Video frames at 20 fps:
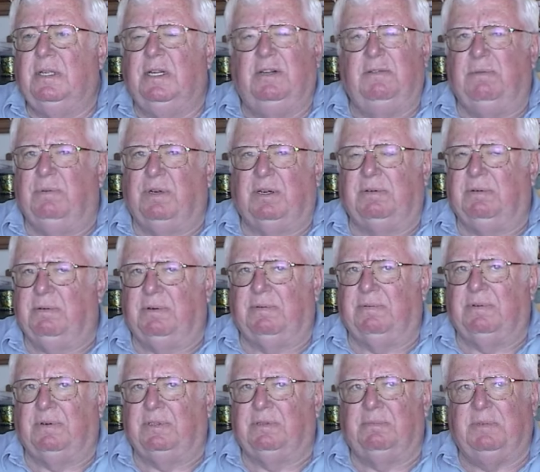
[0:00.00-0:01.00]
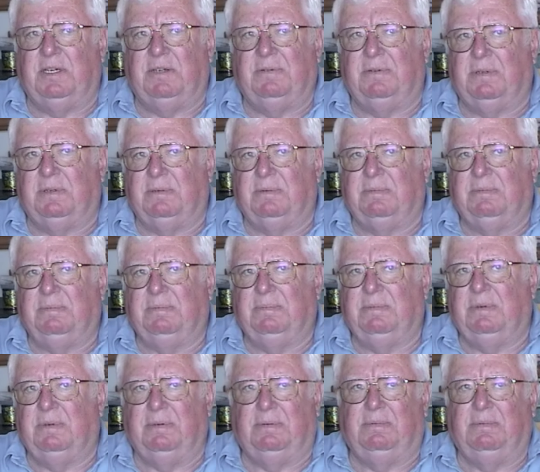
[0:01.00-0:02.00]
she didn't work with her first man for,
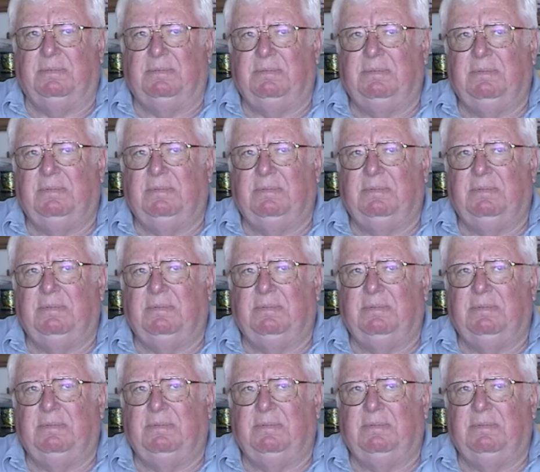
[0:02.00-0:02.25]
well,